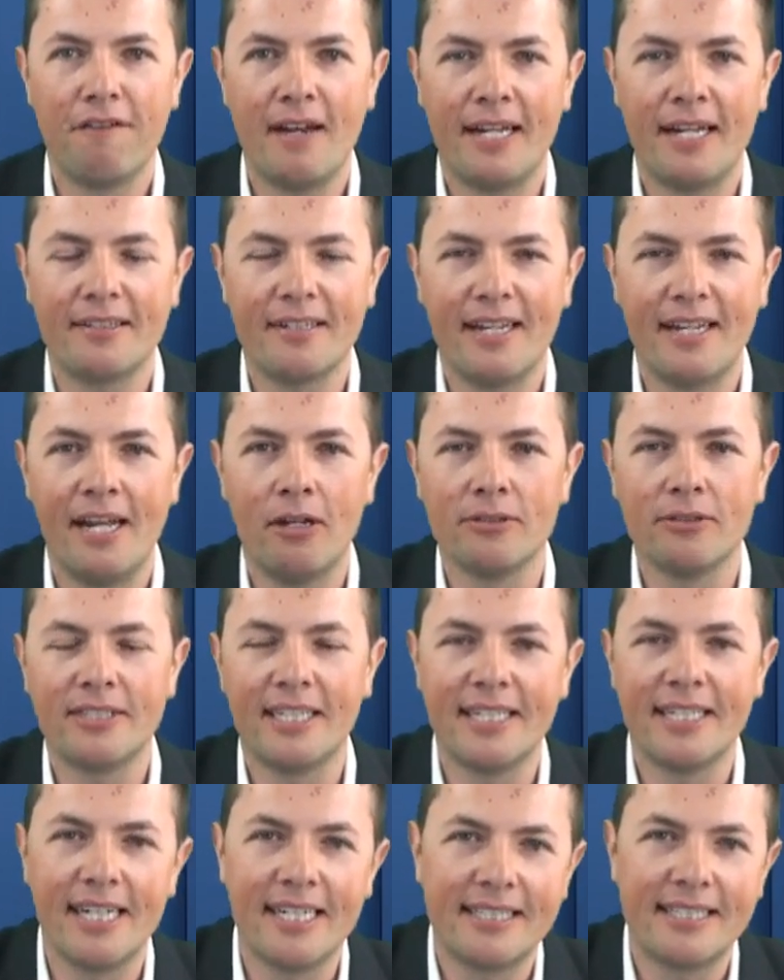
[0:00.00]
flat
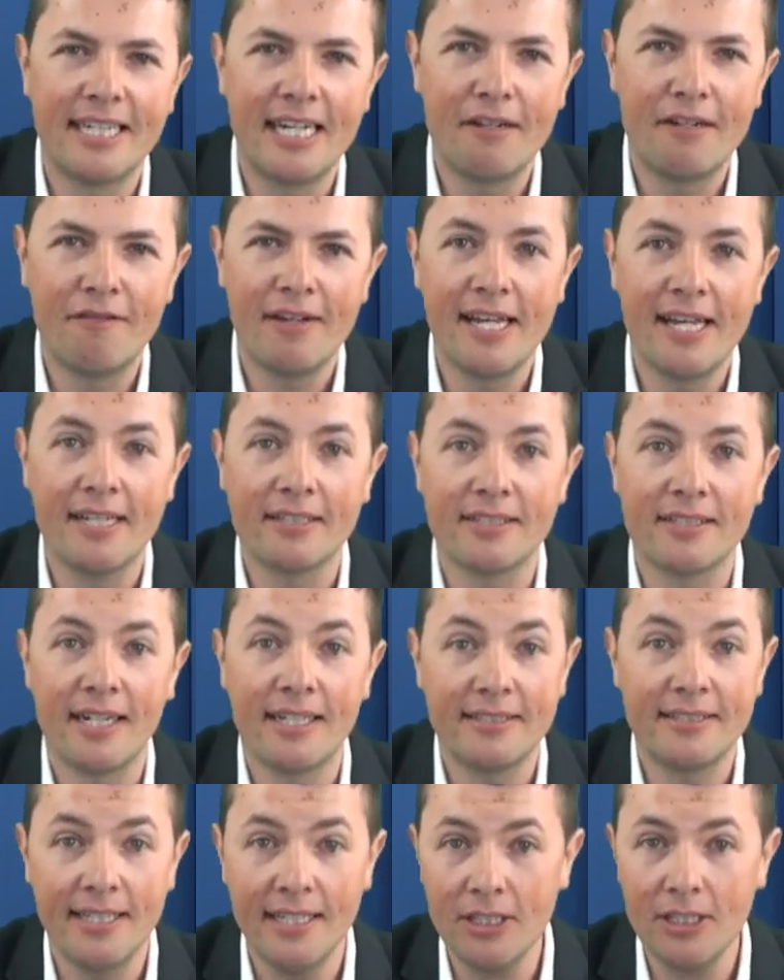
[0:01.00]
LCD TVs,
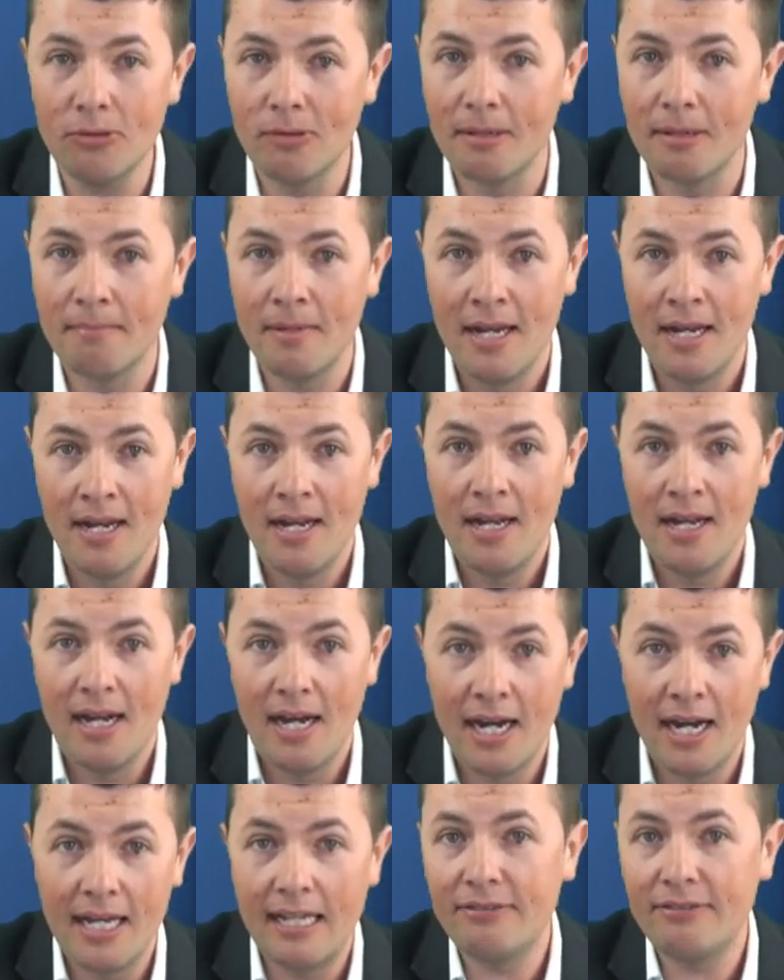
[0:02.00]
and I said to him,
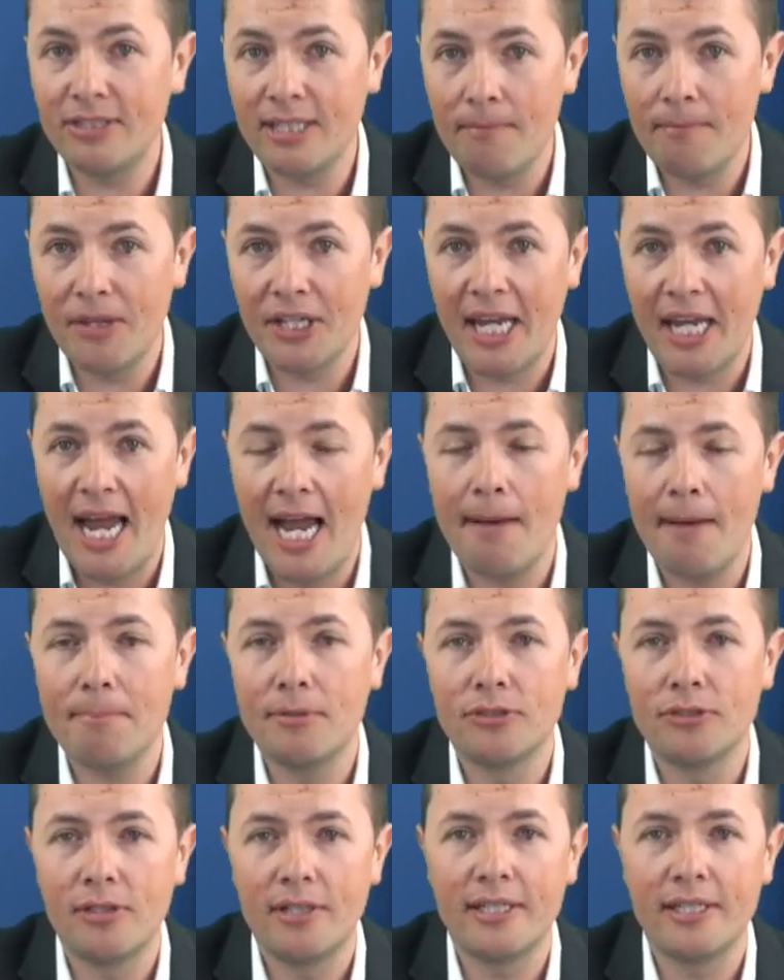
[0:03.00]
if something
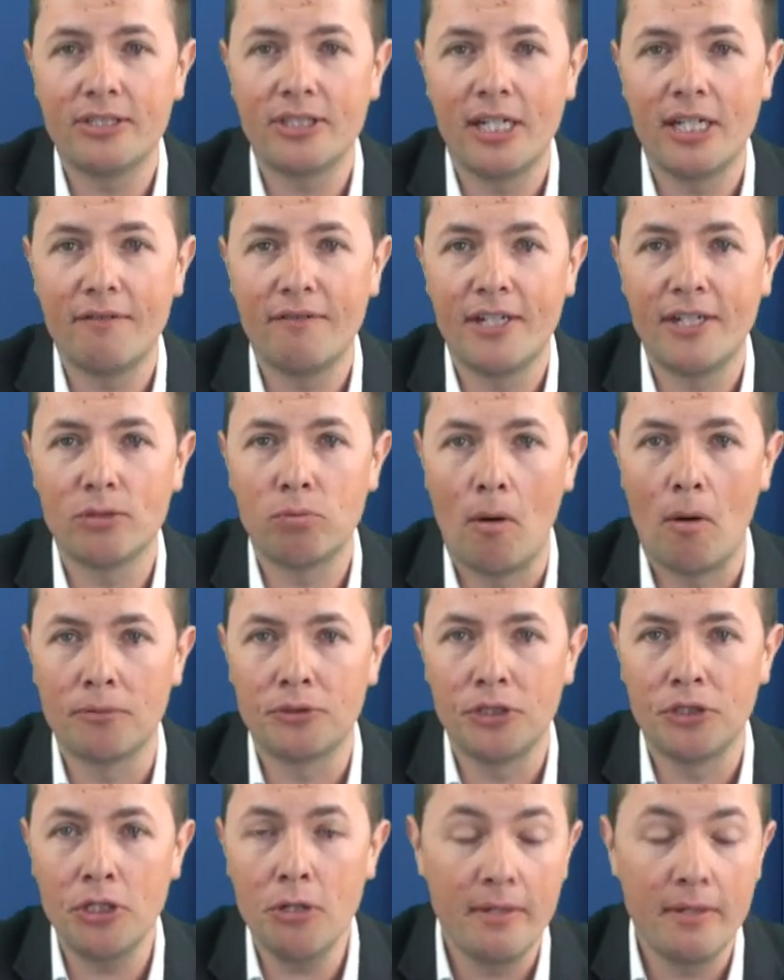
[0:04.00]
happened to these TVs, what
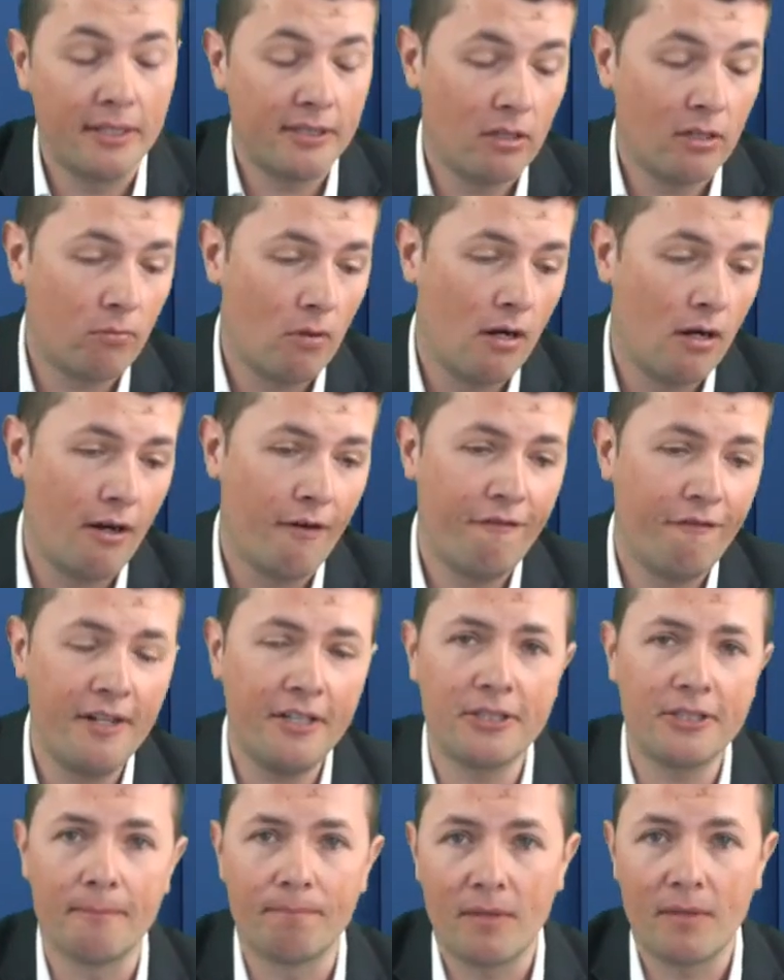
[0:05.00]
would you do? And he said, well, I'll
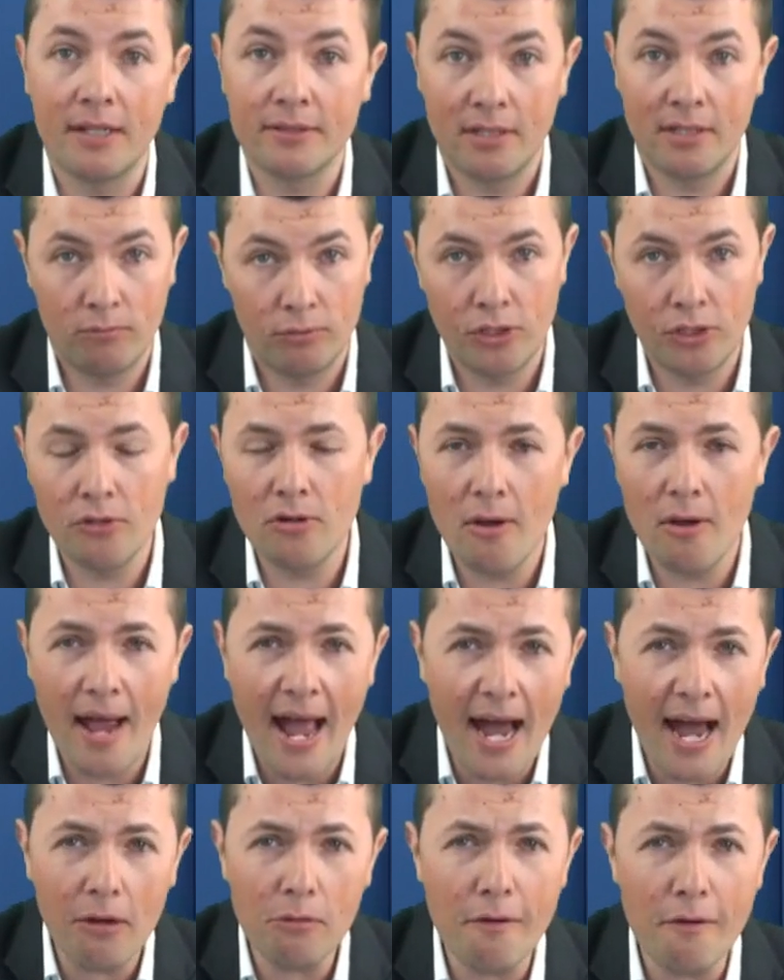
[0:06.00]
fix them. I said, do you know
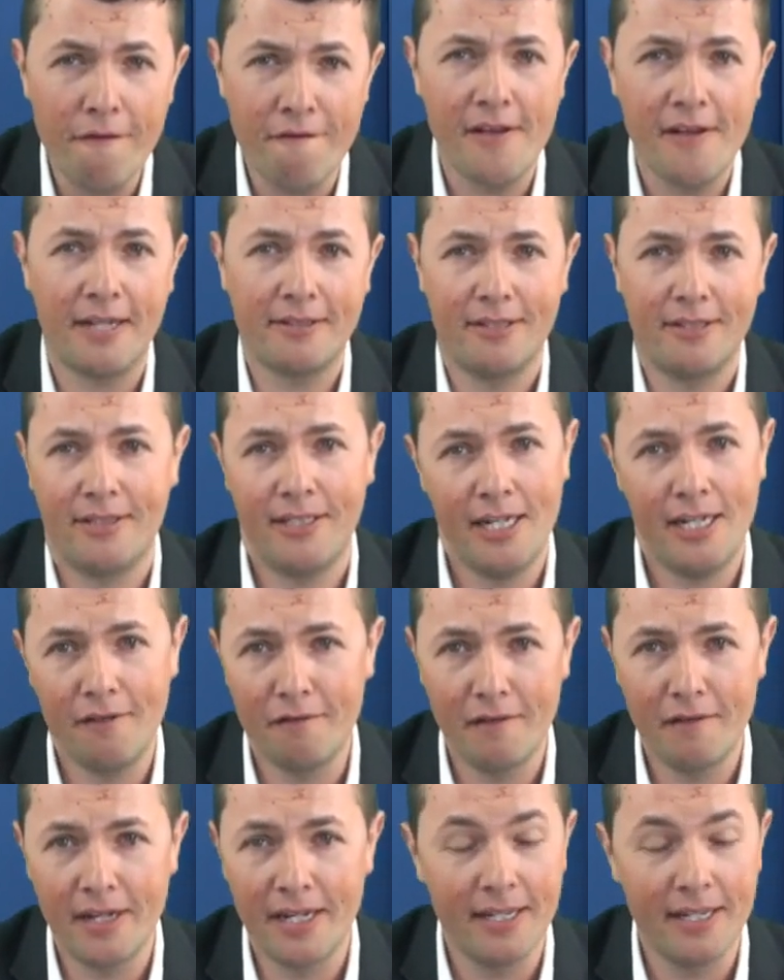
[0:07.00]
how to fix a
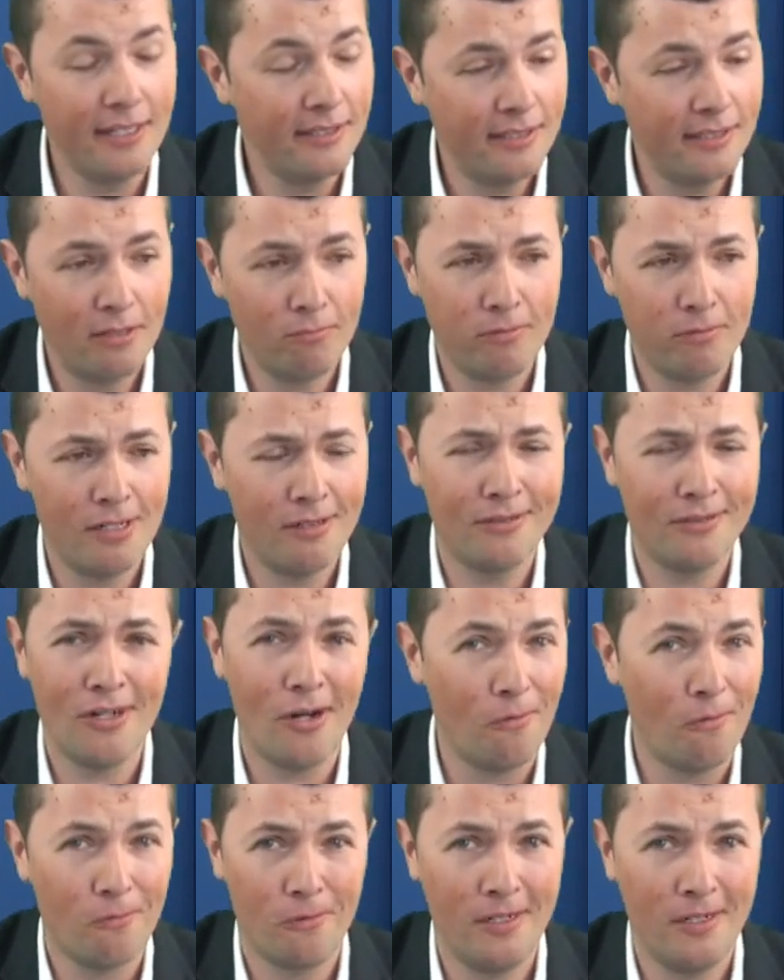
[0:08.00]
TV? And he said, well,
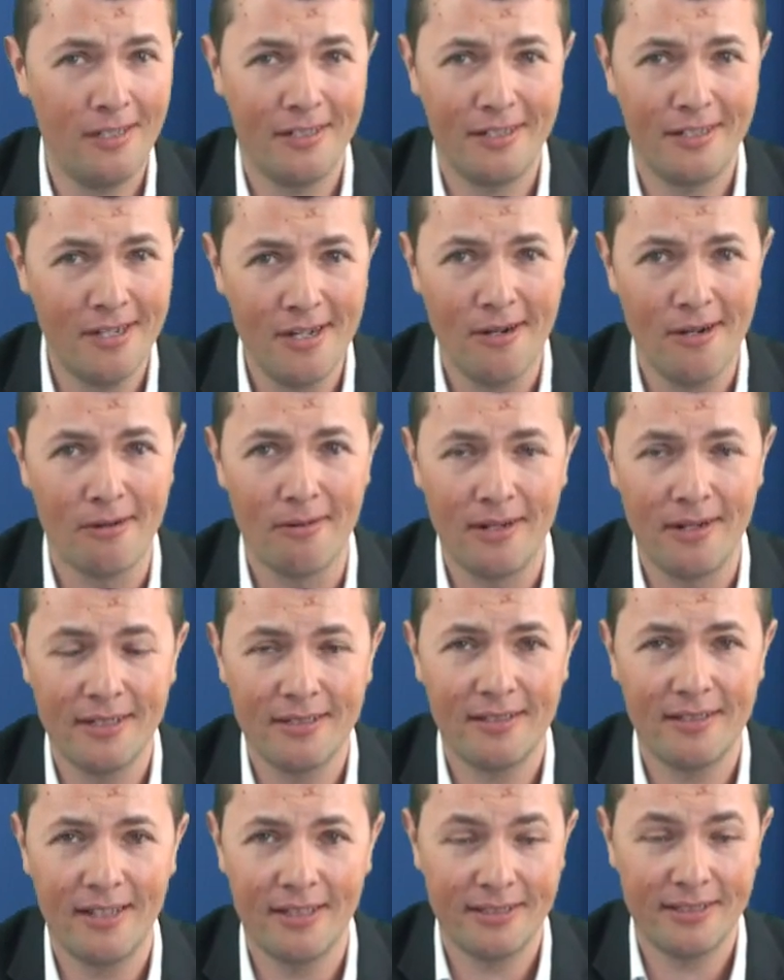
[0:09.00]
not really, no.
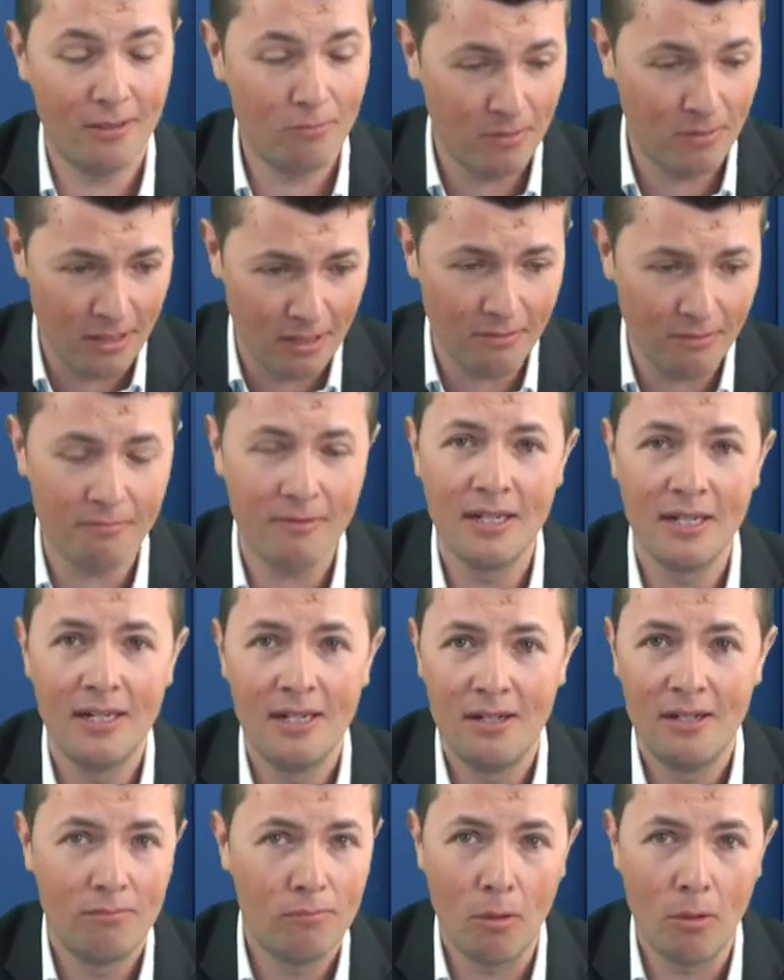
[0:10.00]
And I said, well,
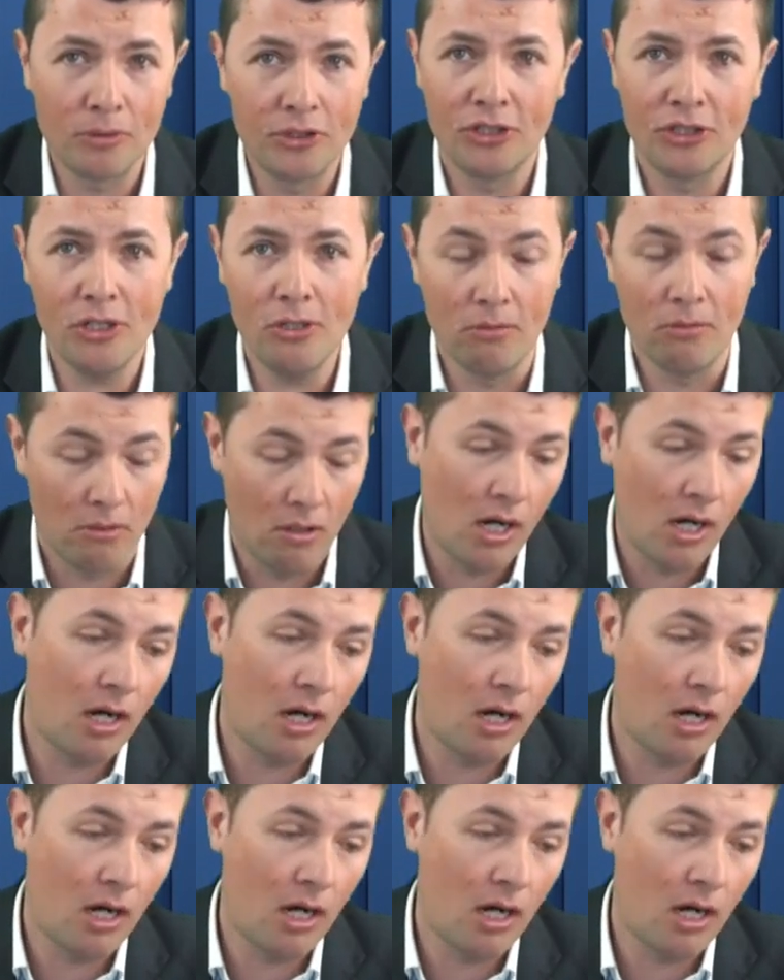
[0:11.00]
what would you do?